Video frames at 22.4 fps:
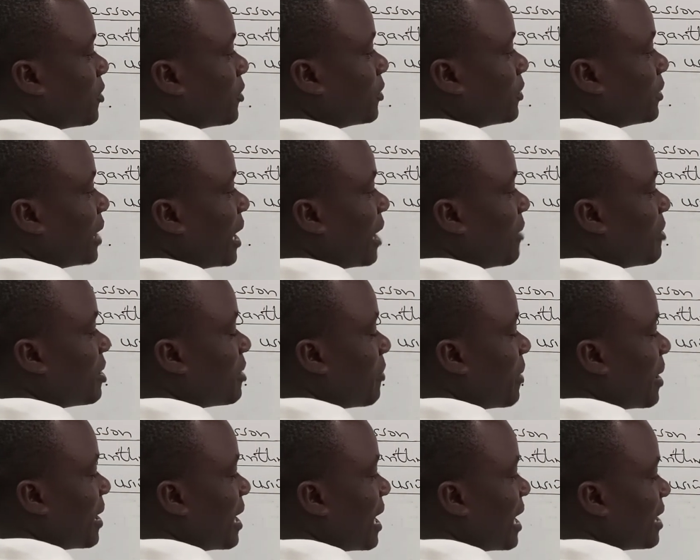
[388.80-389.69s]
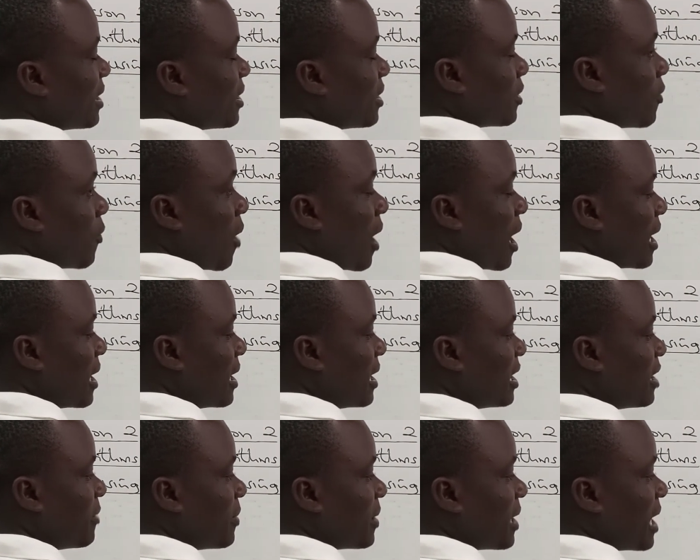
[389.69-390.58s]
2 times minus 1,
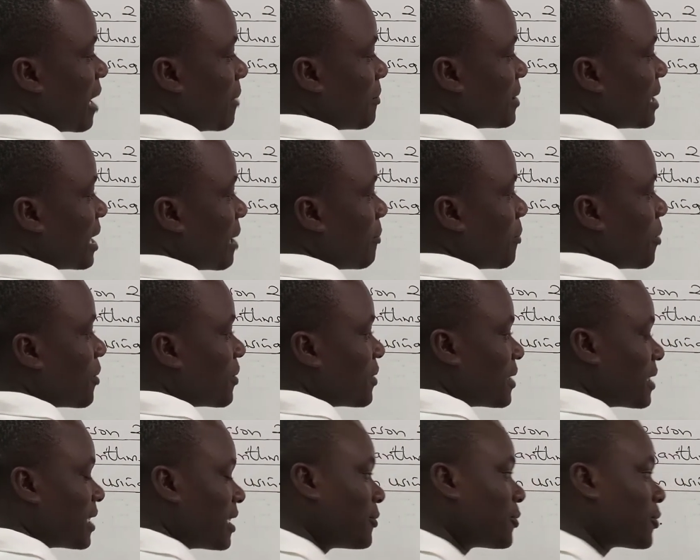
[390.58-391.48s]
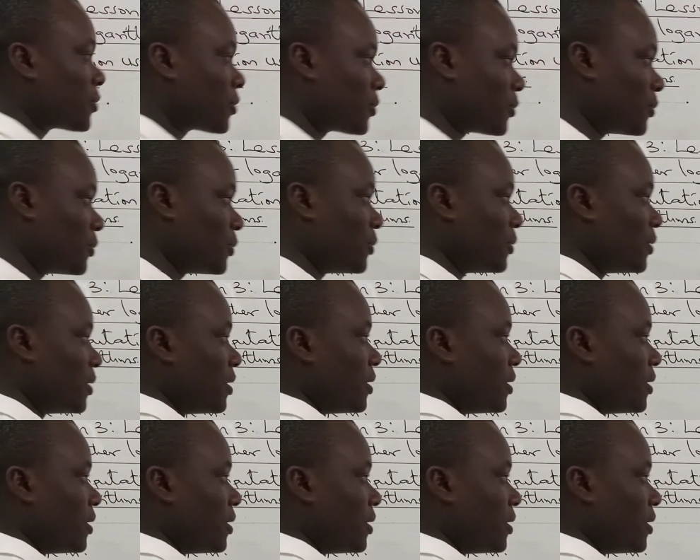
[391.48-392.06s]
it becomes a positive 2.